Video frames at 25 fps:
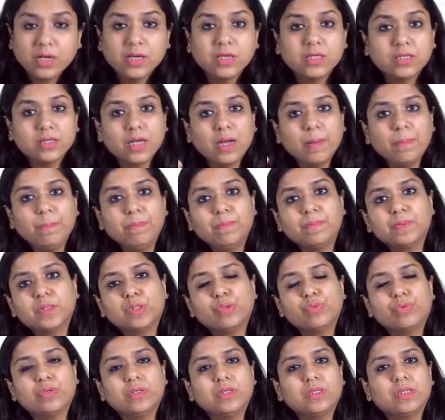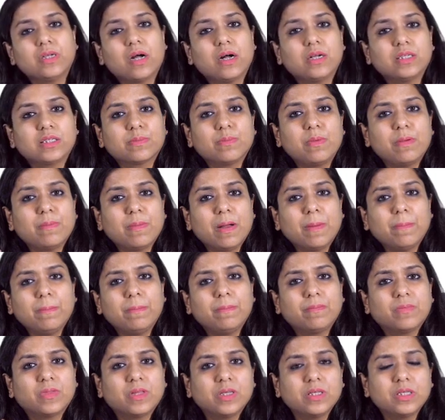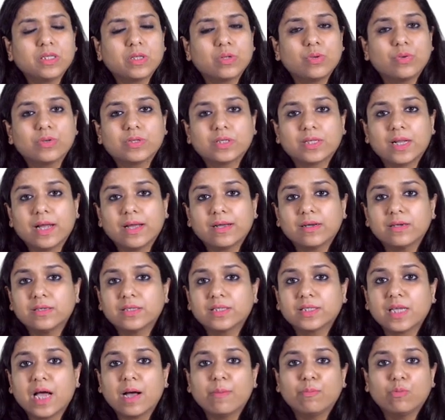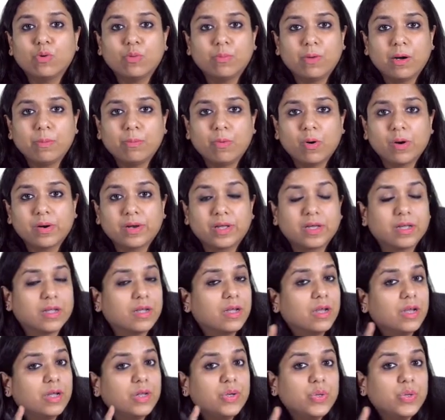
Some students ask me, ma'am, this looks like a Samoma body.